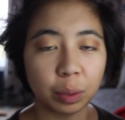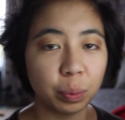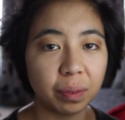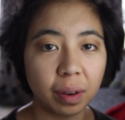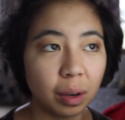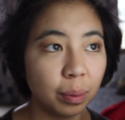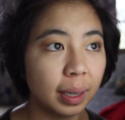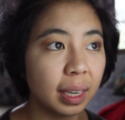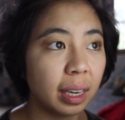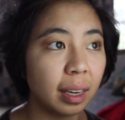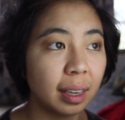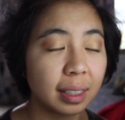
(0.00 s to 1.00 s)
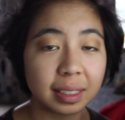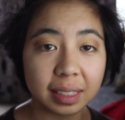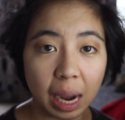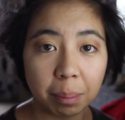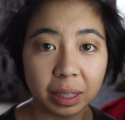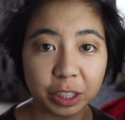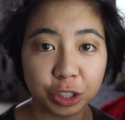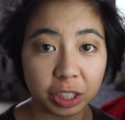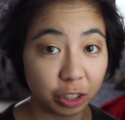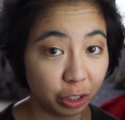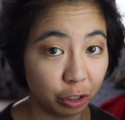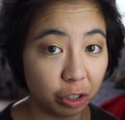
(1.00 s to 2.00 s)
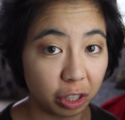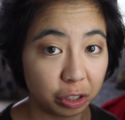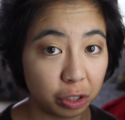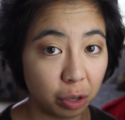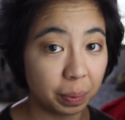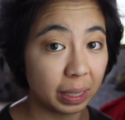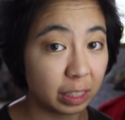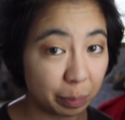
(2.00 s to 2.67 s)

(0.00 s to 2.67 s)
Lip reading: and we've already established that children are stupid,